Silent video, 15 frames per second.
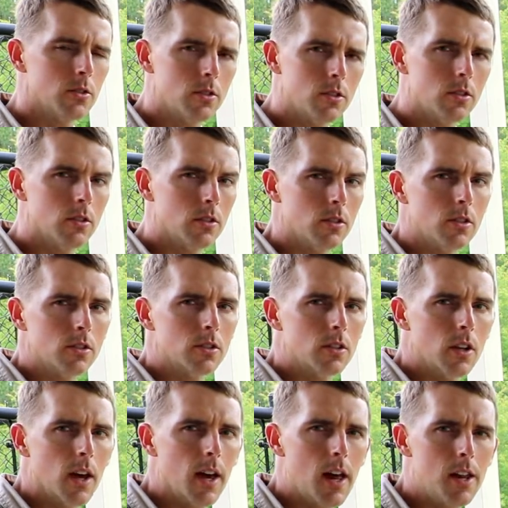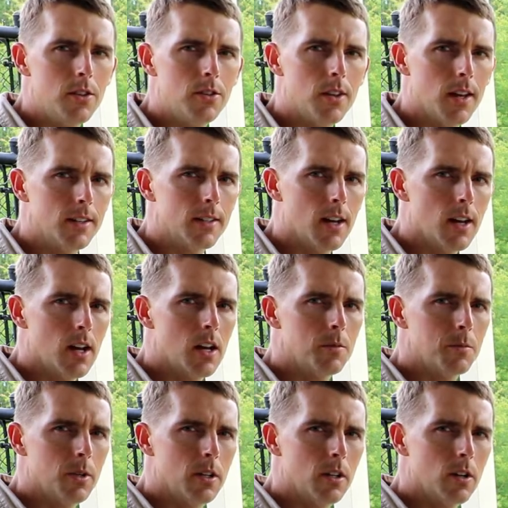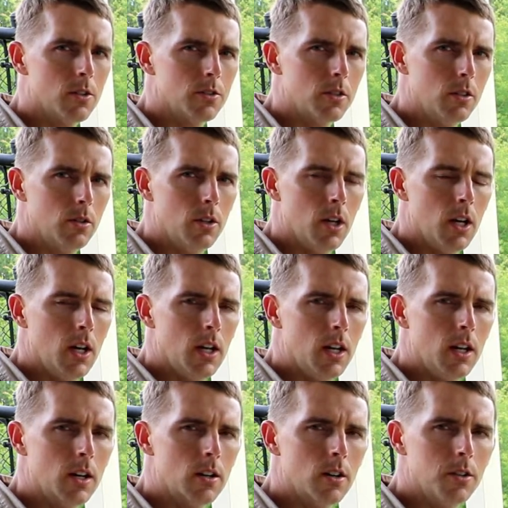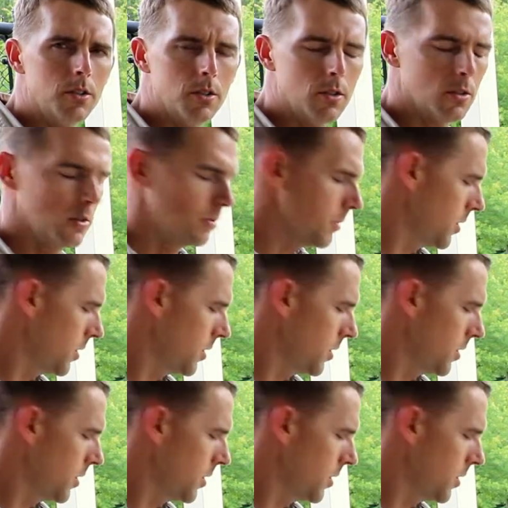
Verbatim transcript: So it just adds that time, but it also increases the